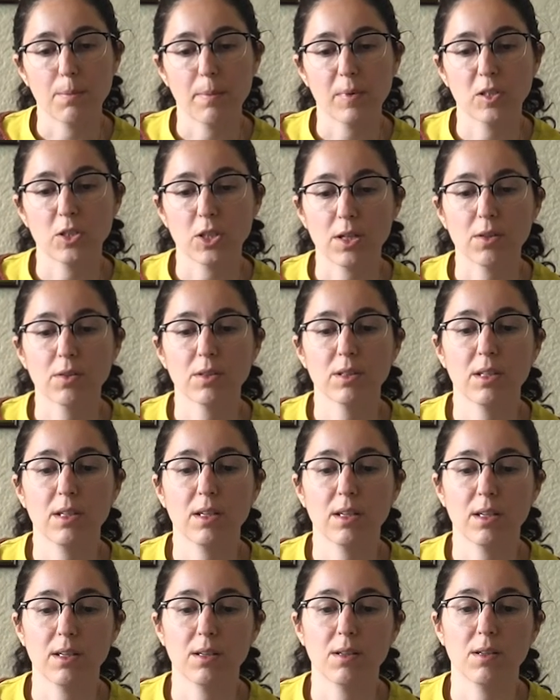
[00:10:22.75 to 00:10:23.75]

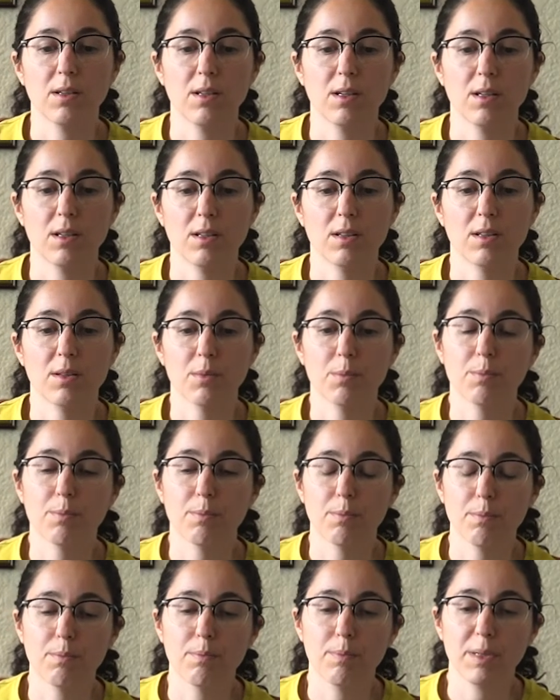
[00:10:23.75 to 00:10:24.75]
generally the
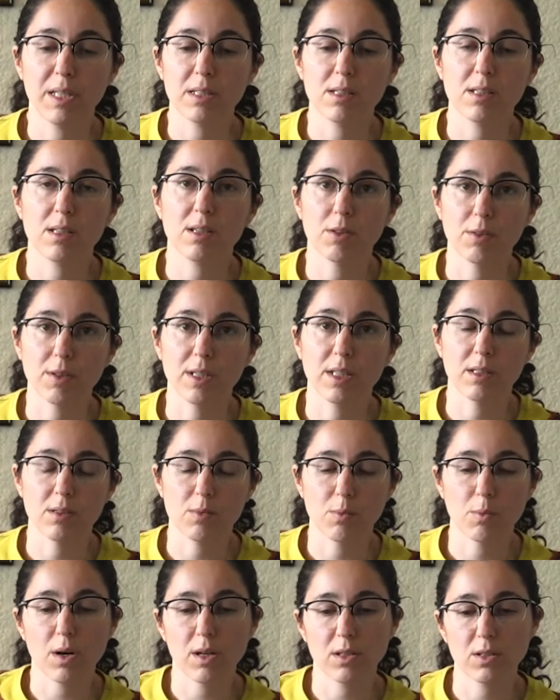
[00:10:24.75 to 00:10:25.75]
BC
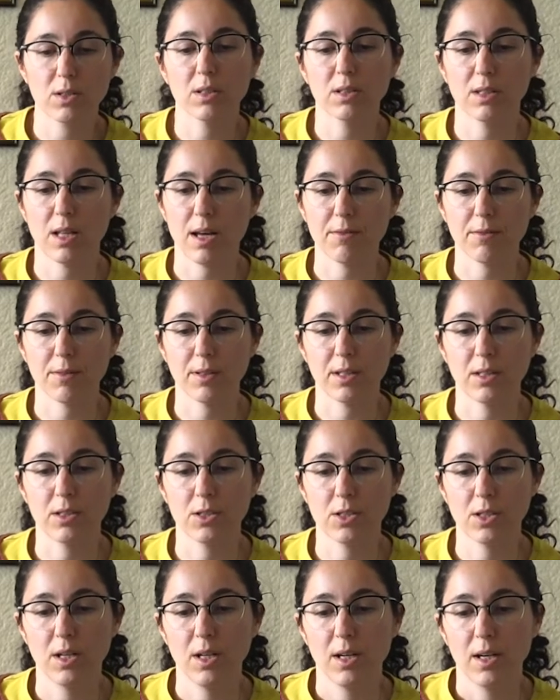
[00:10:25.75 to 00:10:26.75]
Greens want to
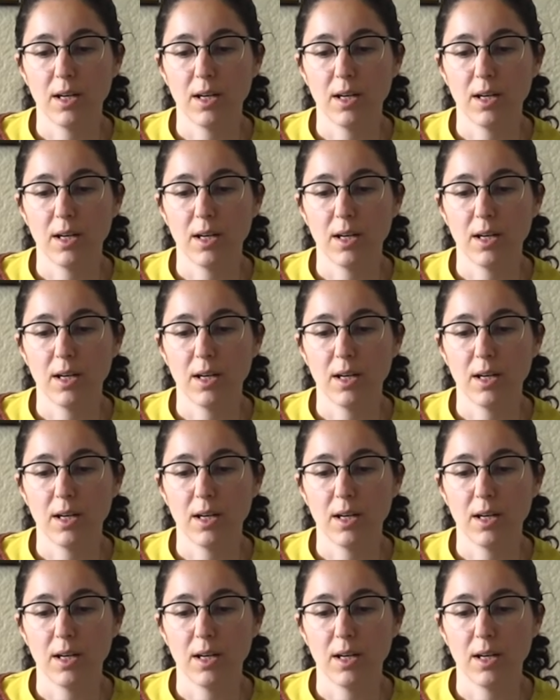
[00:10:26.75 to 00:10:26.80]
leverage